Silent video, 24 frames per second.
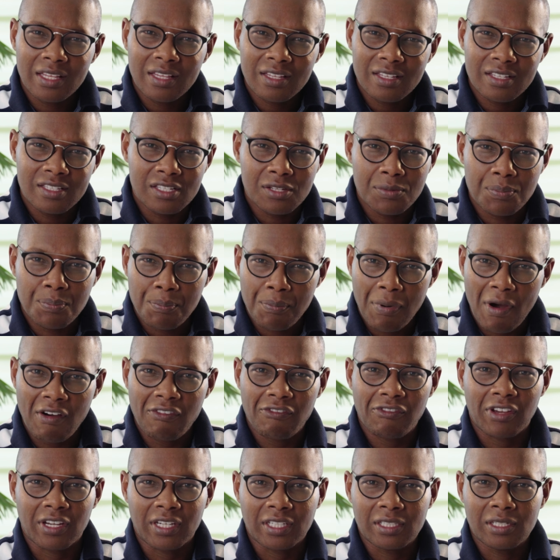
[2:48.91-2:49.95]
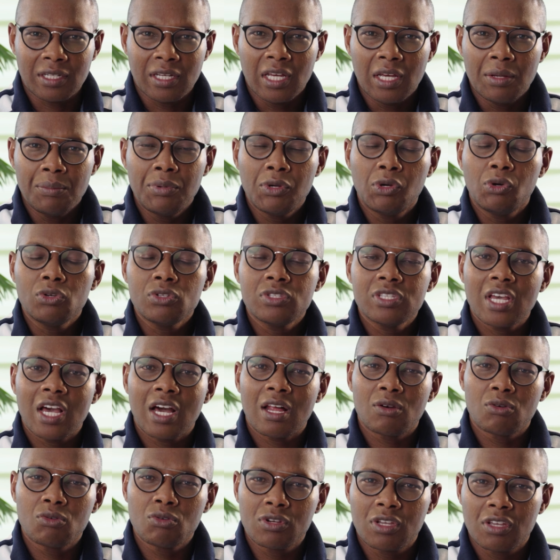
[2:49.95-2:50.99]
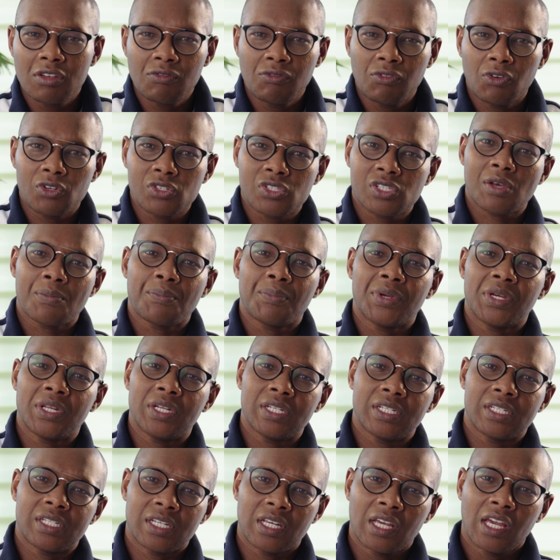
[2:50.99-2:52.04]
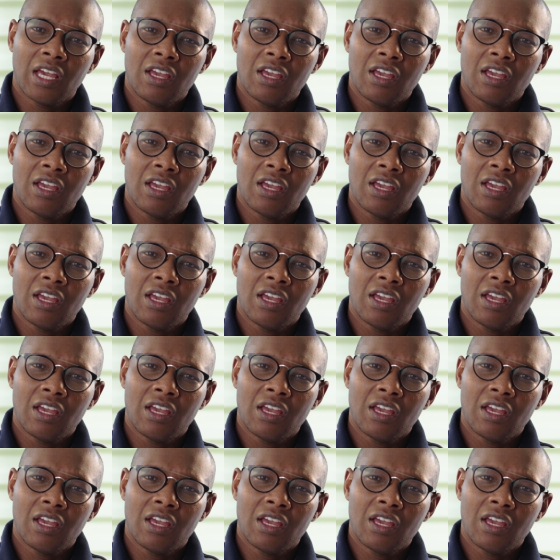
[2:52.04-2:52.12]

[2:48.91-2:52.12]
It's perfect because they are looking for stability.